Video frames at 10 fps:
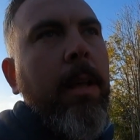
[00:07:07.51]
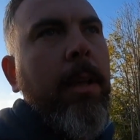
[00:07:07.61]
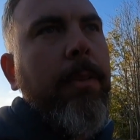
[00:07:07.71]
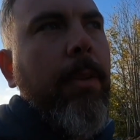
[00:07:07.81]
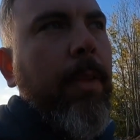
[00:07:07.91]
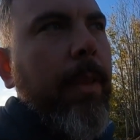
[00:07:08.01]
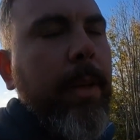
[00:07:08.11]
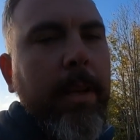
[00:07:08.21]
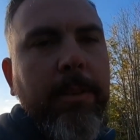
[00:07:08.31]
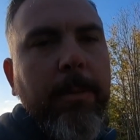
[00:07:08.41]
so that the
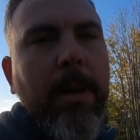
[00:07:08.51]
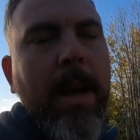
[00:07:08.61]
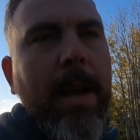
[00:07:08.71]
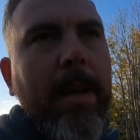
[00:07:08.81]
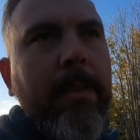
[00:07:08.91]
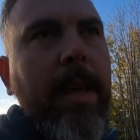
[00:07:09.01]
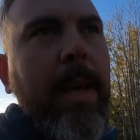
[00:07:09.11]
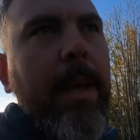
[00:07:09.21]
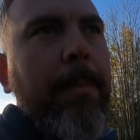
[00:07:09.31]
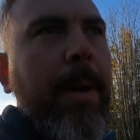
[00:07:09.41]
customer has
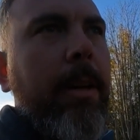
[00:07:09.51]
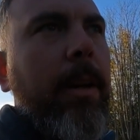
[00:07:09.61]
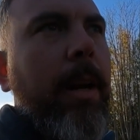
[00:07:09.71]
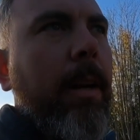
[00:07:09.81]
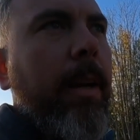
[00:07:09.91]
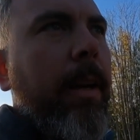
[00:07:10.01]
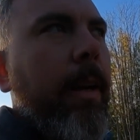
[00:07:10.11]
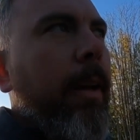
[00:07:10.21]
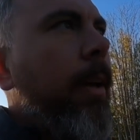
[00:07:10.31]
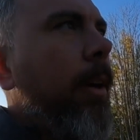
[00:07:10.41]
a better
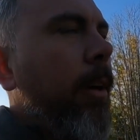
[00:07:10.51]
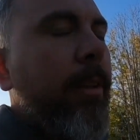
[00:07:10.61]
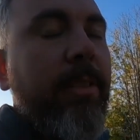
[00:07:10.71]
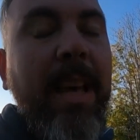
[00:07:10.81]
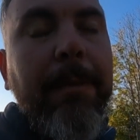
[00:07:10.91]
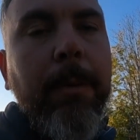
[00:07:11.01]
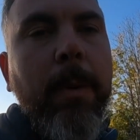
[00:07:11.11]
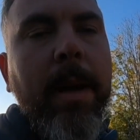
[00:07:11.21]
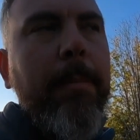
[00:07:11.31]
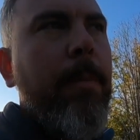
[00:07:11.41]
area or a safer
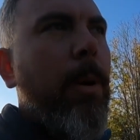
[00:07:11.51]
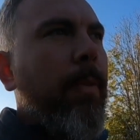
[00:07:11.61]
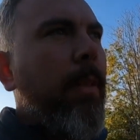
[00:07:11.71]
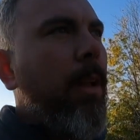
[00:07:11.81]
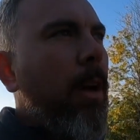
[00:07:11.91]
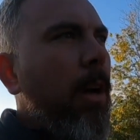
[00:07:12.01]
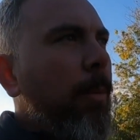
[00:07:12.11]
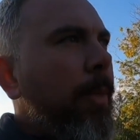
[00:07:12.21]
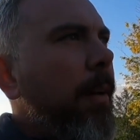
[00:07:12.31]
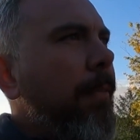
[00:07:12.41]
way of mowing the lawn
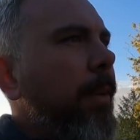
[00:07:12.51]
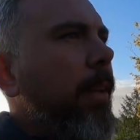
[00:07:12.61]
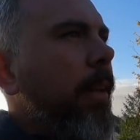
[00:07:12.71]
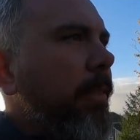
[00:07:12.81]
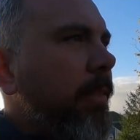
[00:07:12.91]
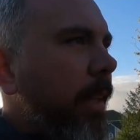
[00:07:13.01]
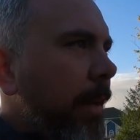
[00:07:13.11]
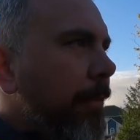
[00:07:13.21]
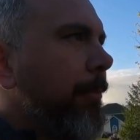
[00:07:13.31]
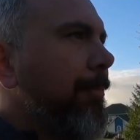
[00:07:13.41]
without feeling
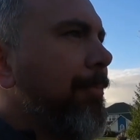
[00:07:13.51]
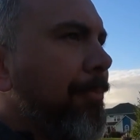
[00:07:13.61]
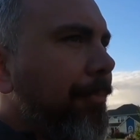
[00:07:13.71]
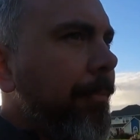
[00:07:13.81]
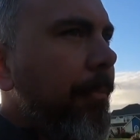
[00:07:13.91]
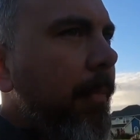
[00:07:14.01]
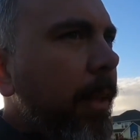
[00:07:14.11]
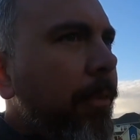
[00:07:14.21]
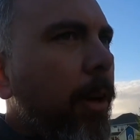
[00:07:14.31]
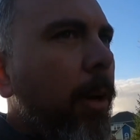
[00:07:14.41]
unsafe.
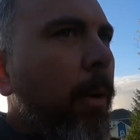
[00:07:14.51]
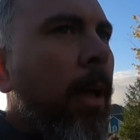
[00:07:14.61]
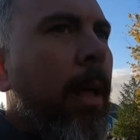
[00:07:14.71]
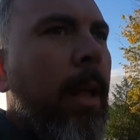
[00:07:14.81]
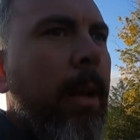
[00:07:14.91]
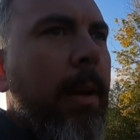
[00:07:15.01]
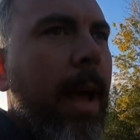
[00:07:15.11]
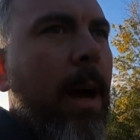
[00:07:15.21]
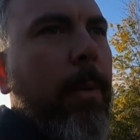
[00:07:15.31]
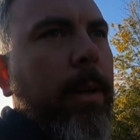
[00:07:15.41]
So
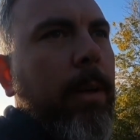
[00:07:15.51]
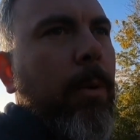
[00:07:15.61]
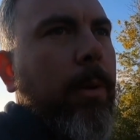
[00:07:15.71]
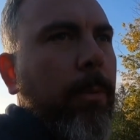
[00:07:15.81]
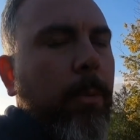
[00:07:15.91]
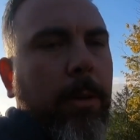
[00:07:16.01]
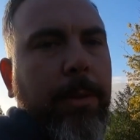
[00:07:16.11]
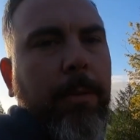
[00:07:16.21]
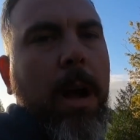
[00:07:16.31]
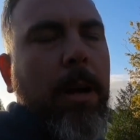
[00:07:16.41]
now we are going to work
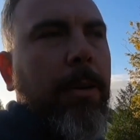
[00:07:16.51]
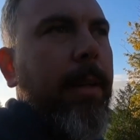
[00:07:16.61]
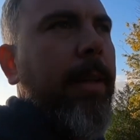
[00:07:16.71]
the rockery